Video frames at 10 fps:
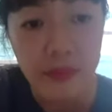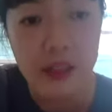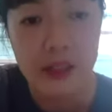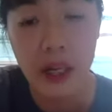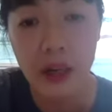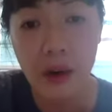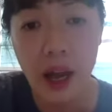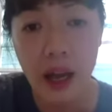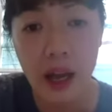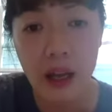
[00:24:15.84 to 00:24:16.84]
so,
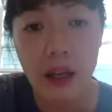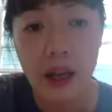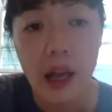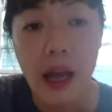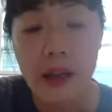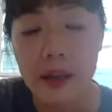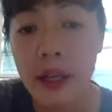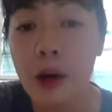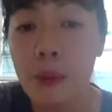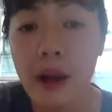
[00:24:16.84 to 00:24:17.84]
uh, you
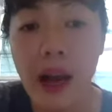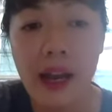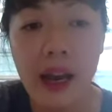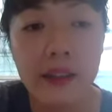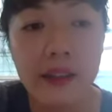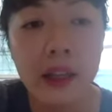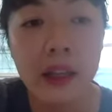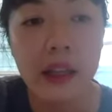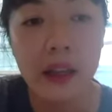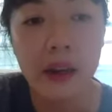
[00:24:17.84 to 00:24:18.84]
know, but I, I
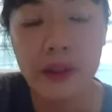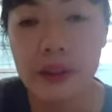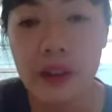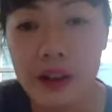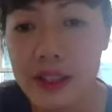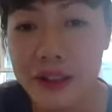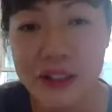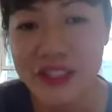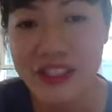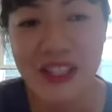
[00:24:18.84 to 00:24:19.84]
think, you know, there's also
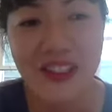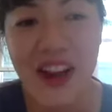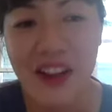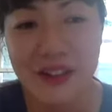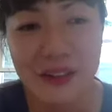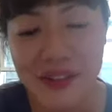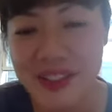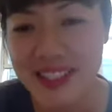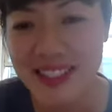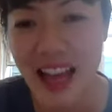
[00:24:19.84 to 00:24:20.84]
just a lot of
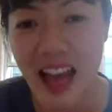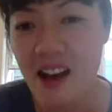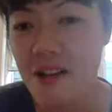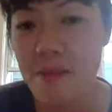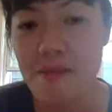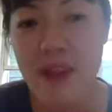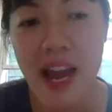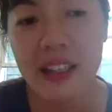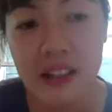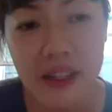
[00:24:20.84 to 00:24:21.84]
um,
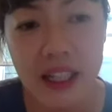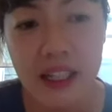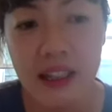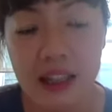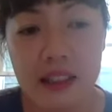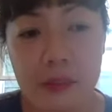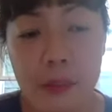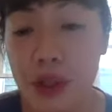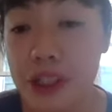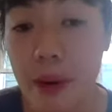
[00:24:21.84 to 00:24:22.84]
activity that's
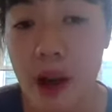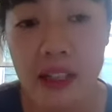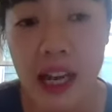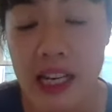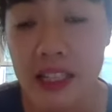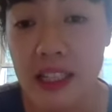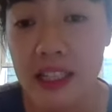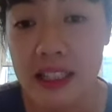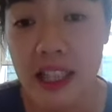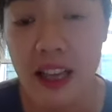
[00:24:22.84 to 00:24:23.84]
more
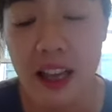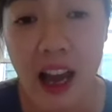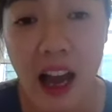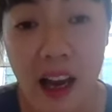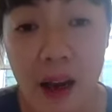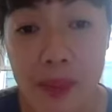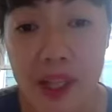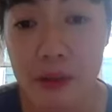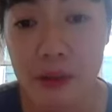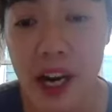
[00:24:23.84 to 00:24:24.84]
spontaneous, um,
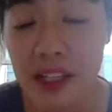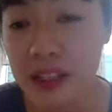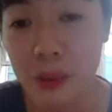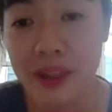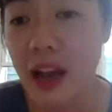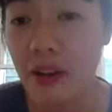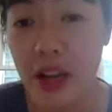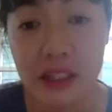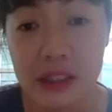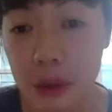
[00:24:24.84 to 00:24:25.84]
that's arising without
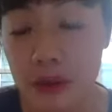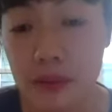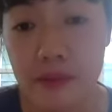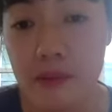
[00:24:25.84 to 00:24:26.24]
any sort of